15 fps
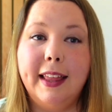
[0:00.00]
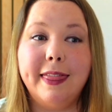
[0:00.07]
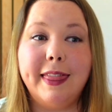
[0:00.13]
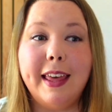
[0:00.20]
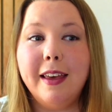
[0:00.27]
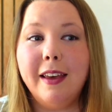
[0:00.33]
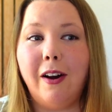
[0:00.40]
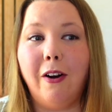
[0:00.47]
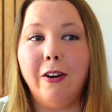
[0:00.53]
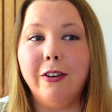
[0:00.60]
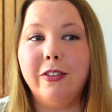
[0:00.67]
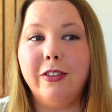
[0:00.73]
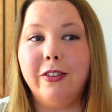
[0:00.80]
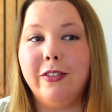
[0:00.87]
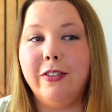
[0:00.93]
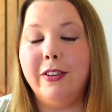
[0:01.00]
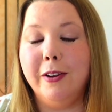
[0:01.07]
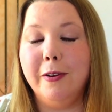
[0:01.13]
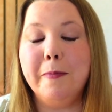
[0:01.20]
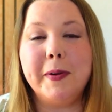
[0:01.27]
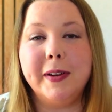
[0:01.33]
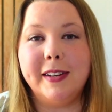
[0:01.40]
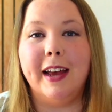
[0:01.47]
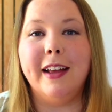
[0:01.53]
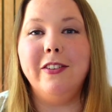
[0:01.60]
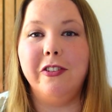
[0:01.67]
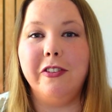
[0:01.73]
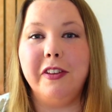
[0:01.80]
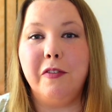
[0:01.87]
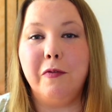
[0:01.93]
They are still
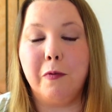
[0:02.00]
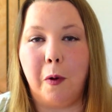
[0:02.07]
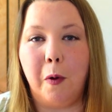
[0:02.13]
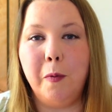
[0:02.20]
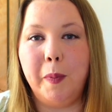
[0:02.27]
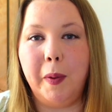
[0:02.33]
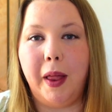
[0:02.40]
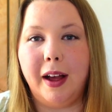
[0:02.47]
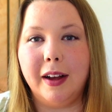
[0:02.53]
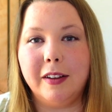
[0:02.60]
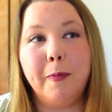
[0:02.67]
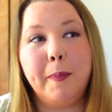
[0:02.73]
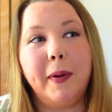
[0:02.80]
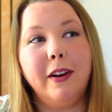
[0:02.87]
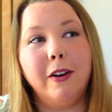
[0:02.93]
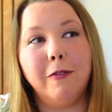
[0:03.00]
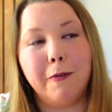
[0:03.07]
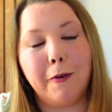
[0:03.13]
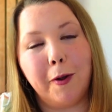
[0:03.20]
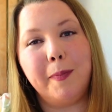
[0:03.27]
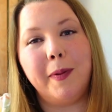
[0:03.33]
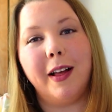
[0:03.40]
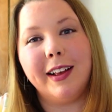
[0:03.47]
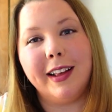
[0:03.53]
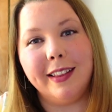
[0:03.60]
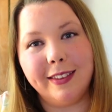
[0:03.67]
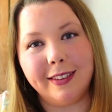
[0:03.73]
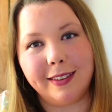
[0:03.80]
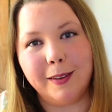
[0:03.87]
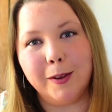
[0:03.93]
potentially roadblocks, but a roadblock can
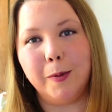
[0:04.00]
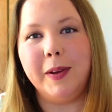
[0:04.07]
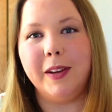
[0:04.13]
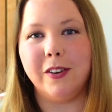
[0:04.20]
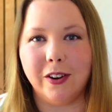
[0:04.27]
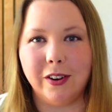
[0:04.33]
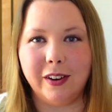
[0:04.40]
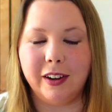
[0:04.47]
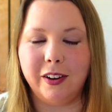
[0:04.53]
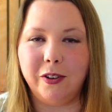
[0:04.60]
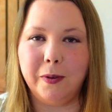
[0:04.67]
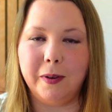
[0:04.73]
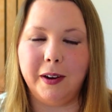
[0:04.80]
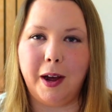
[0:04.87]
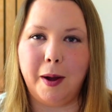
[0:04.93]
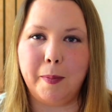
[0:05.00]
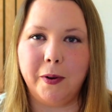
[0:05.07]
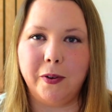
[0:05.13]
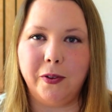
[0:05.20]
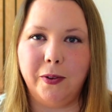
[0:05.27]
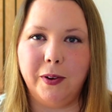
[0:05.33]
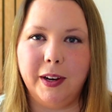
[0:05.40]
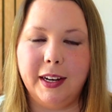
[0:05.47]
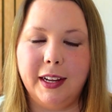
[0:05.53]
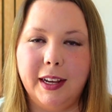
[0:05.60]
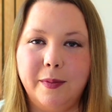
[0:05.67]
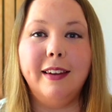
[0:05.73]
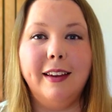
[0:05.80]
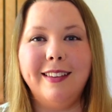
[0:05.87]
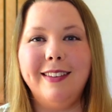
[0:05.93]
still be turned into an
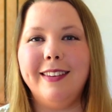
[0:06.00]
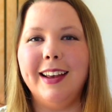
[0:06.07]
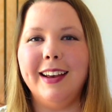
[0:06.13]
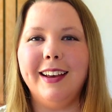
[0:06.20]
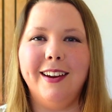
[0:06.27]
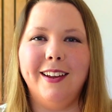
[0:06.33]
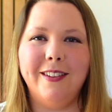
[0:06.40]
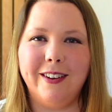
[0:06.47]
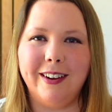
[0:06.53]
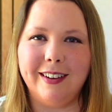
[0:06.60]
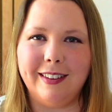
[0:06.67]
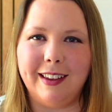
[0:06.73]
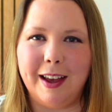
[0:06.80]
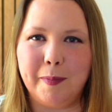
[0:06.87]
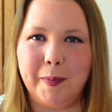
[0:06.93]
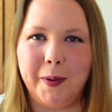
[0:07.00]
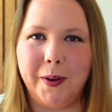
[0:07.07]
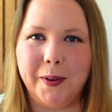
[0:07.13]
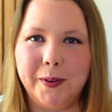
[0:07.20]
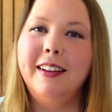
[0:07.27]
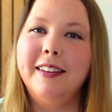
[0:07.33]
opportunity. Let's take another example.